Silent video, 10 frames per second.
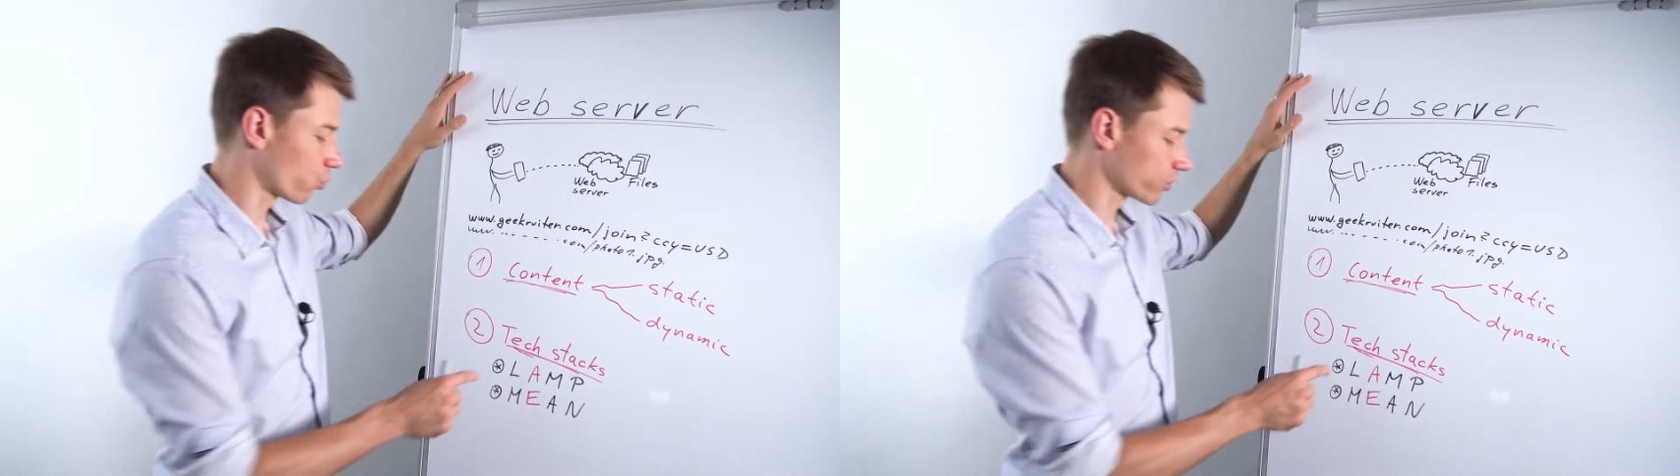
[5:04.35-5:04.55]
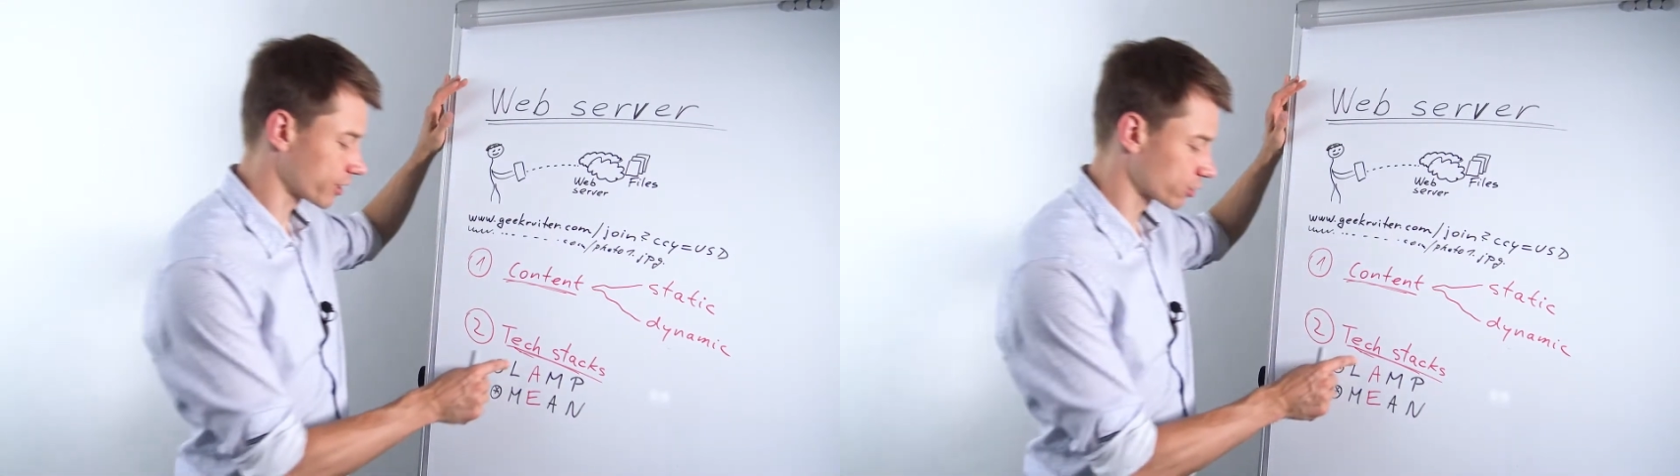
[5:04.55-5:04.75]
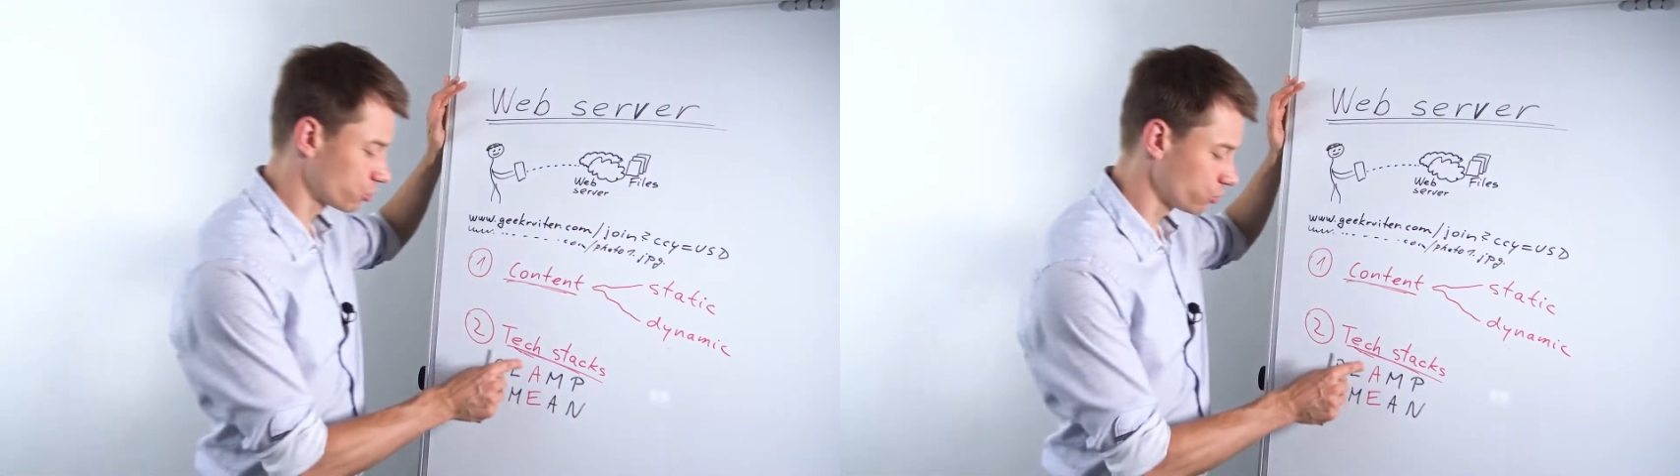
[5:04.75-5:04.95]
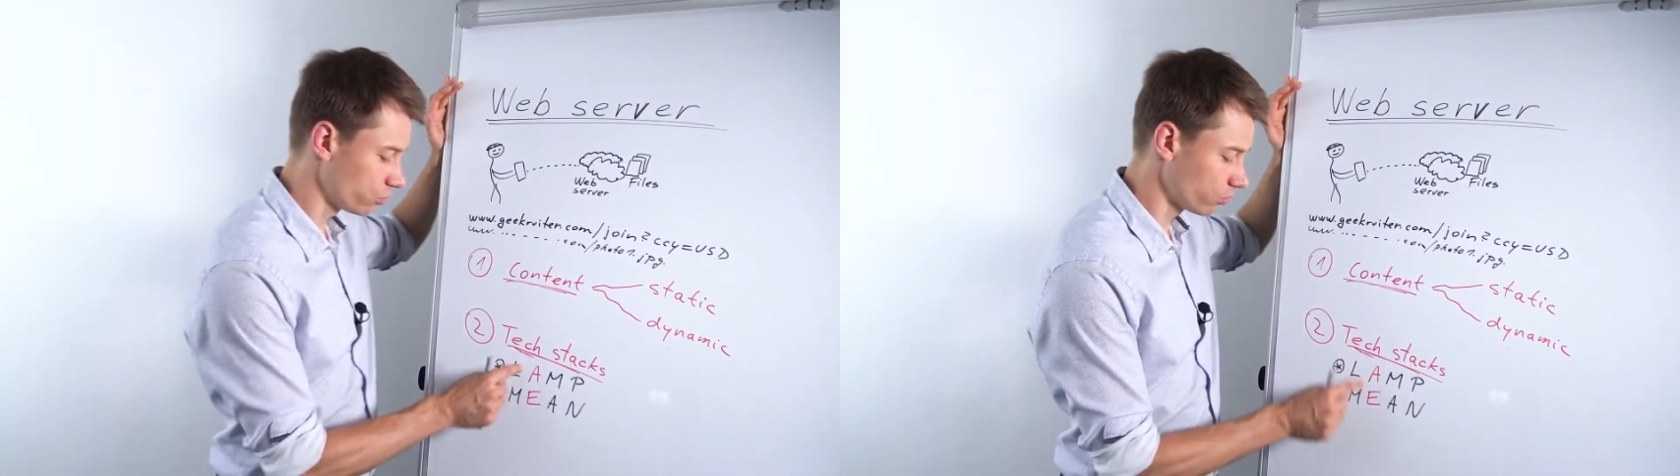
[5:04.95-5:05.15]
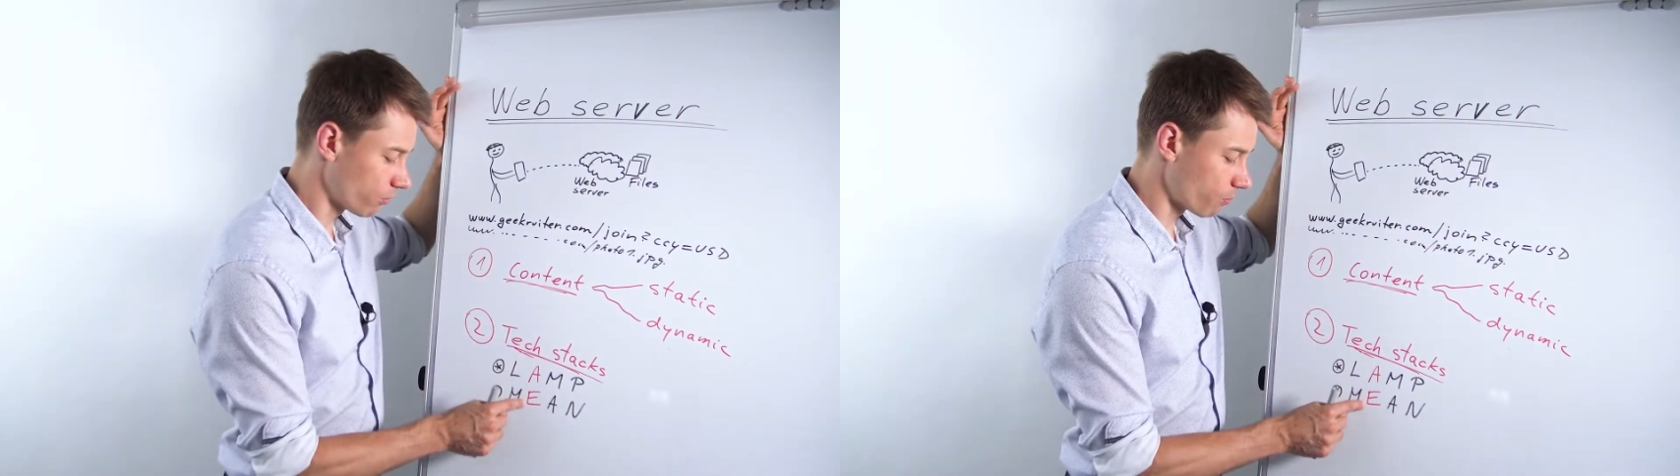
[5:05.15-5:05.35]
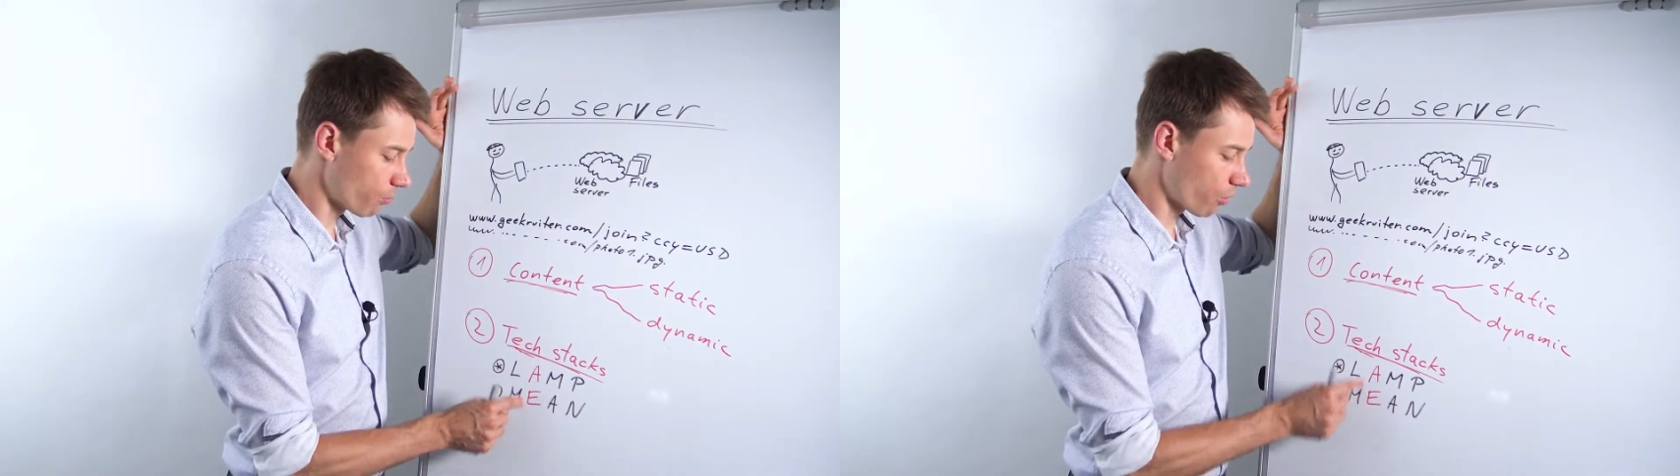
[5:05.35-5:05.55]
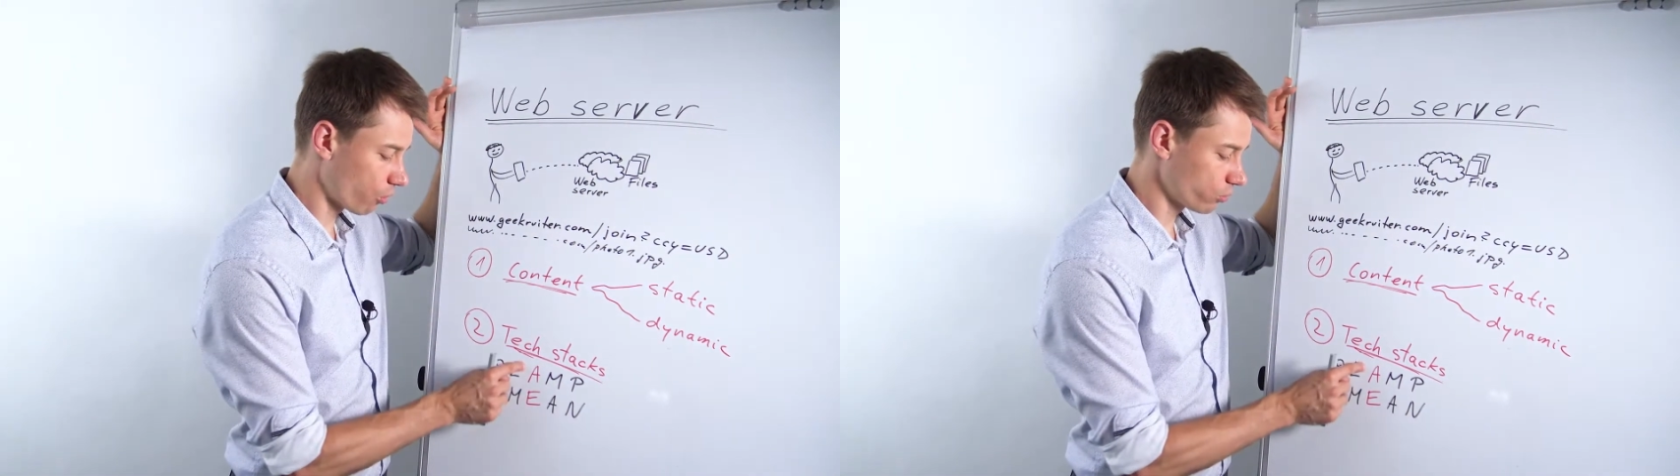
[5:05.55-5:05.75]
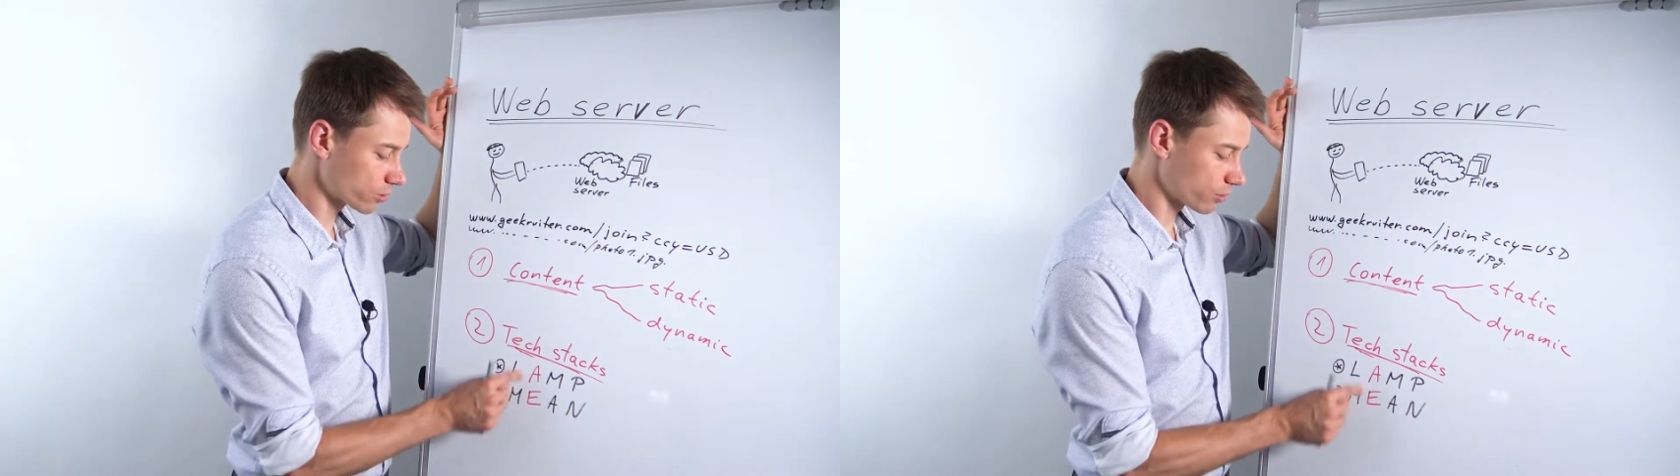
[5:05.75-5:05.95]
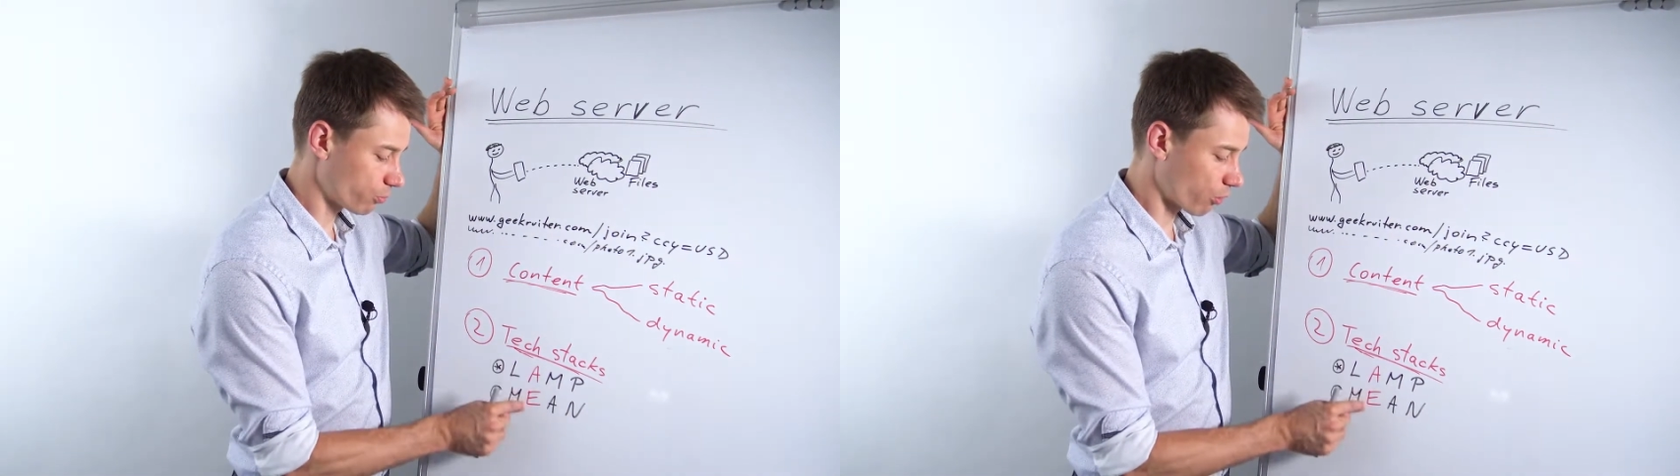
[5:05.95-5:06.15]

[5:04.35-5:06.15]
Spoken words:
what are two most